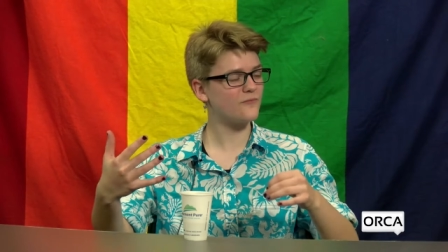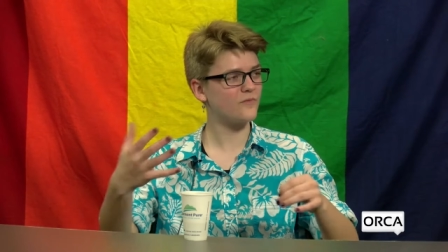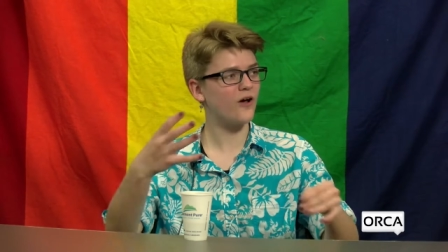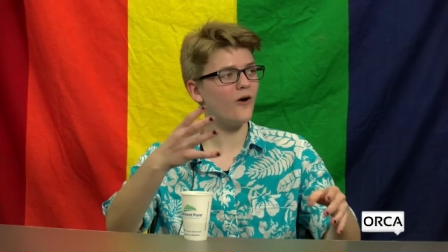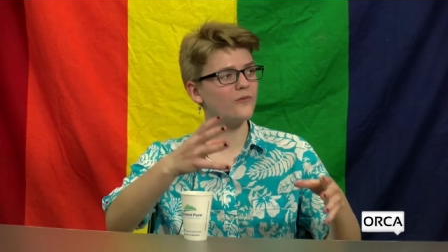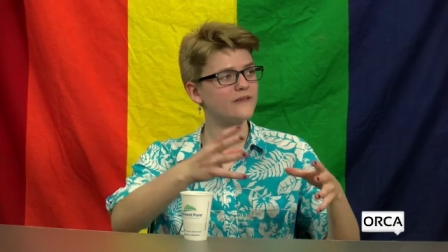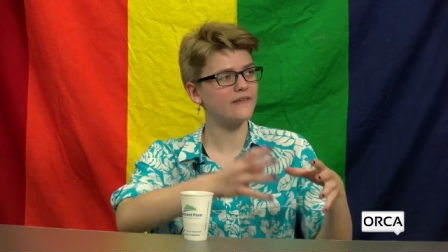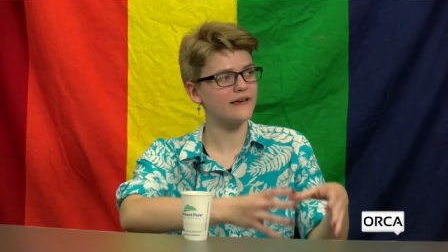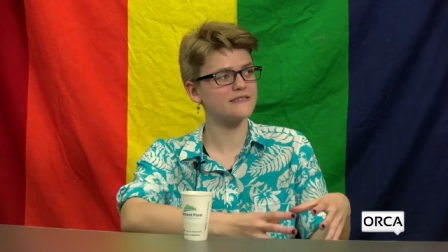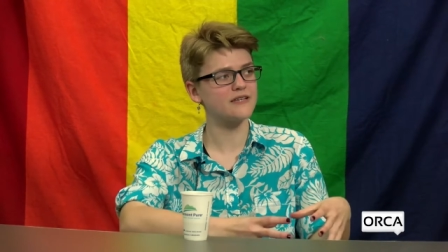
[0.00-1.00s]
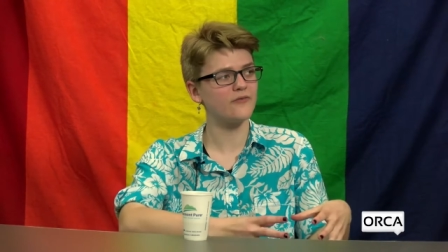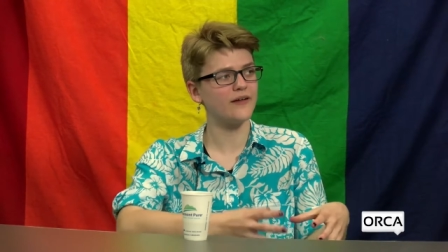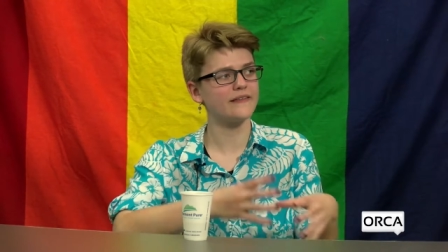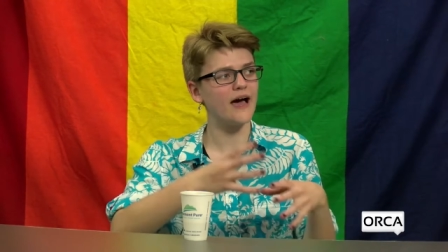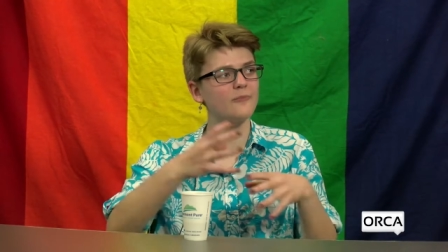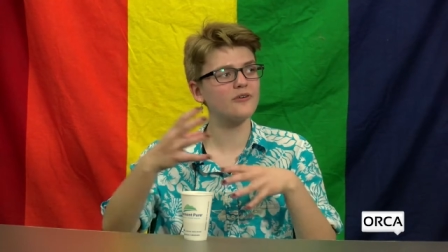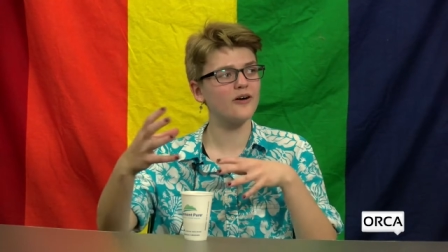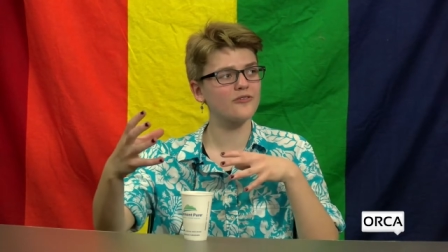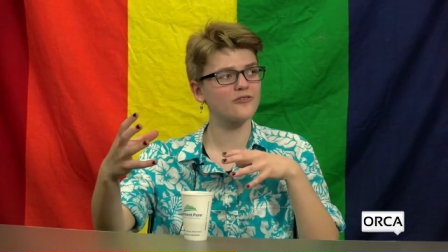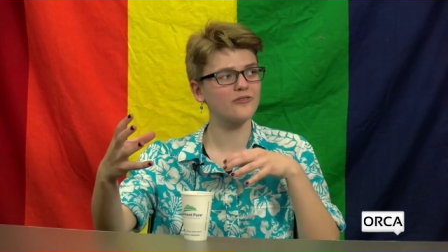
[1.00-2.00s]
not only like stuff like that, but
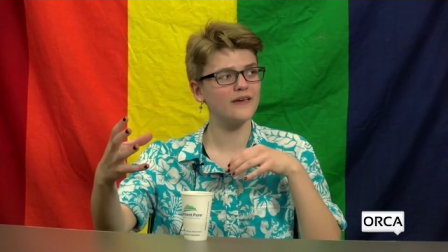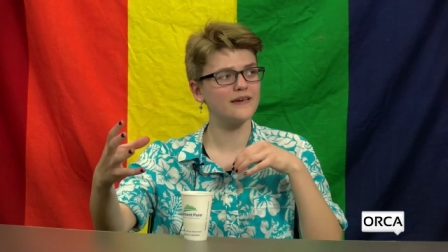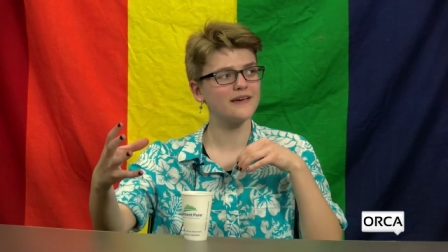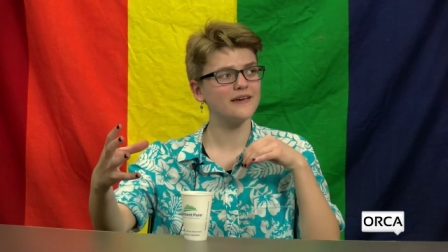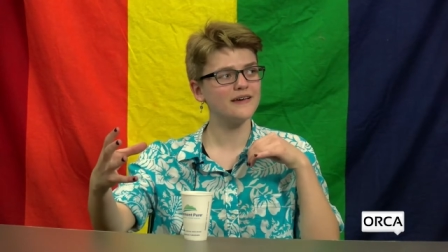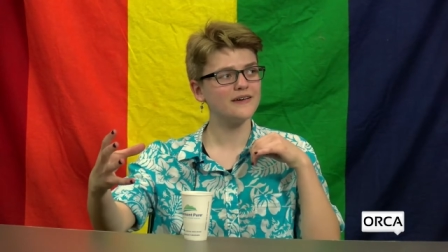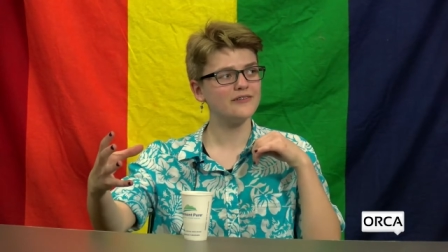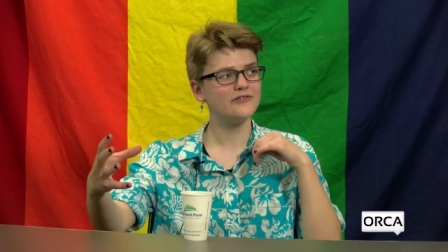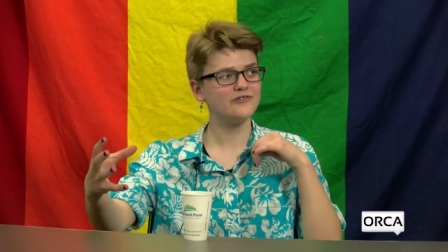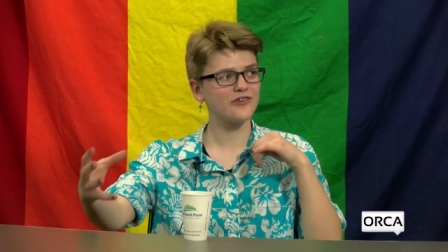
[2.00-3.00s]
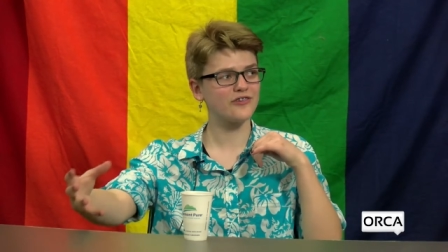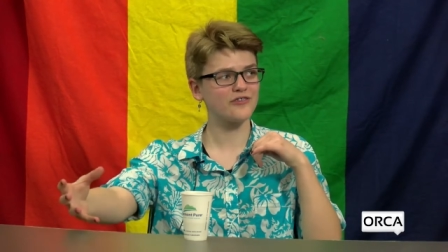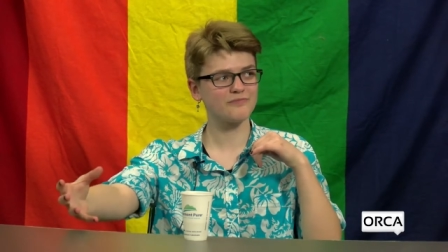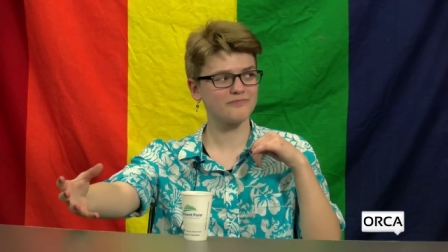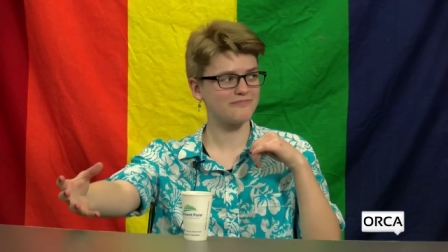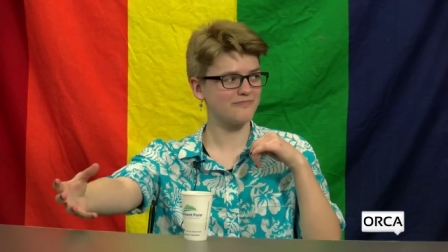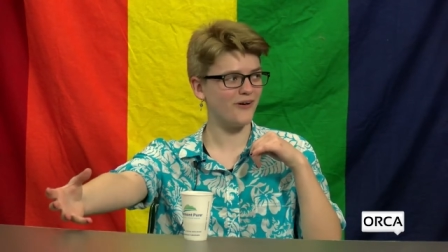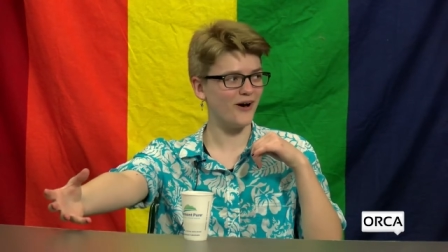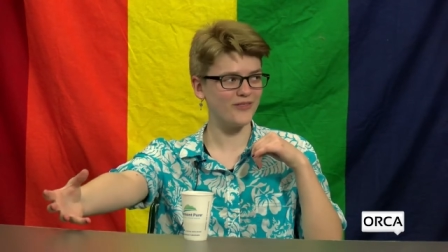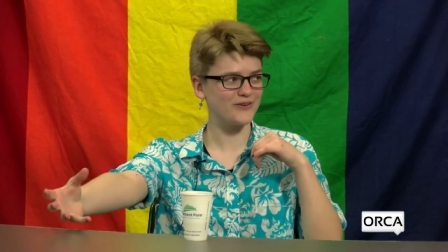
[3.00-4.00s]
also like just
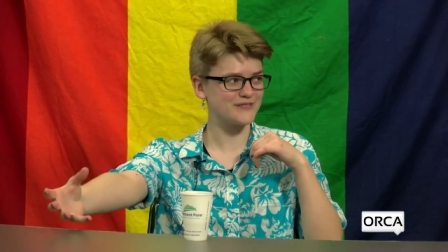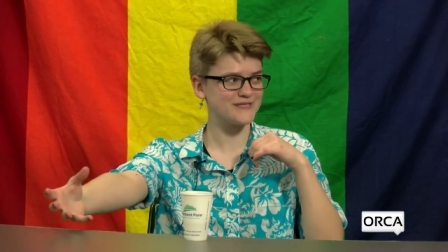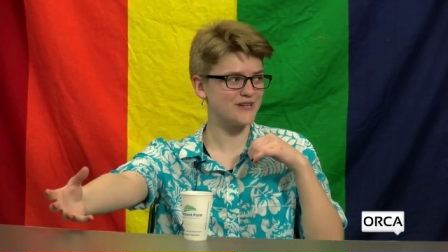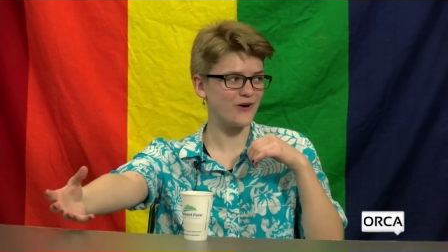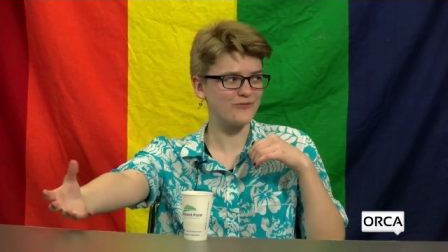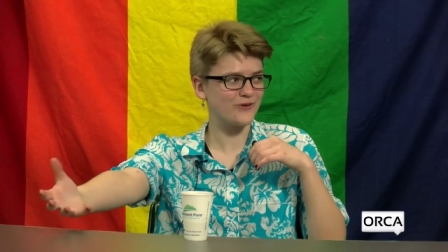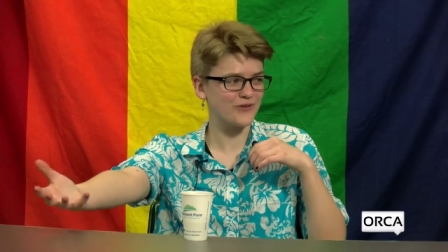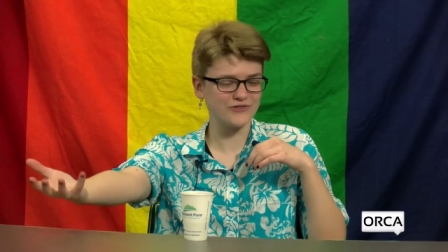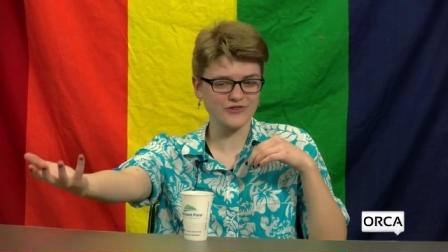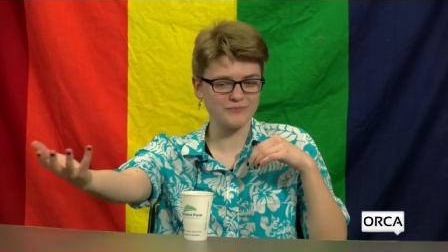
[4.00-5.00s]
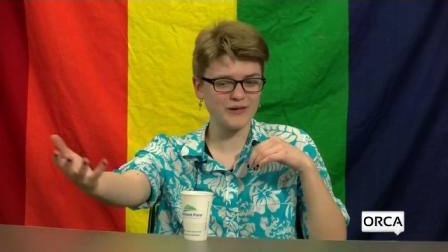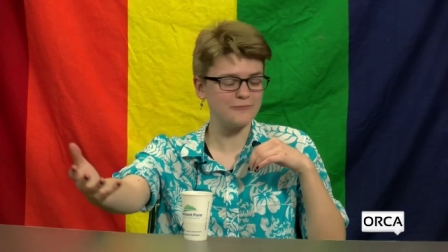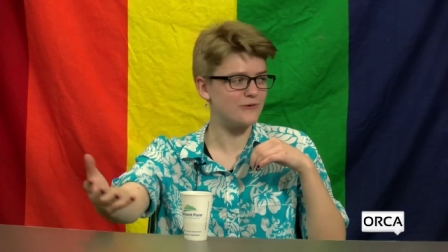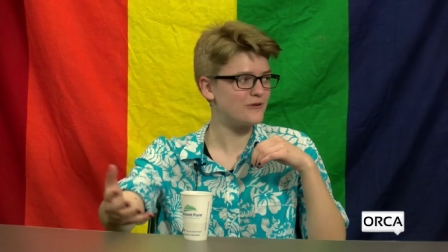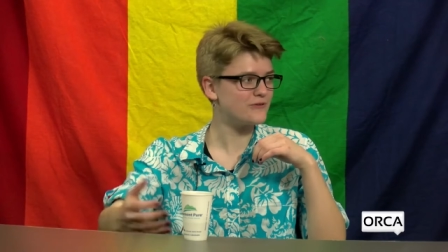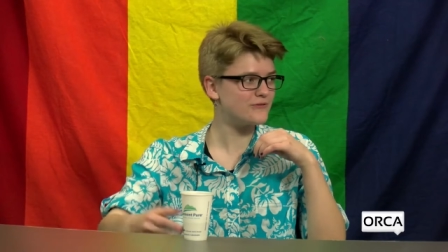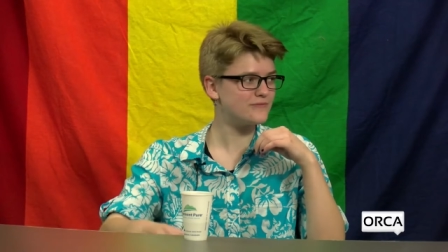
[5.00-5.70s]
other stuff where they're just people.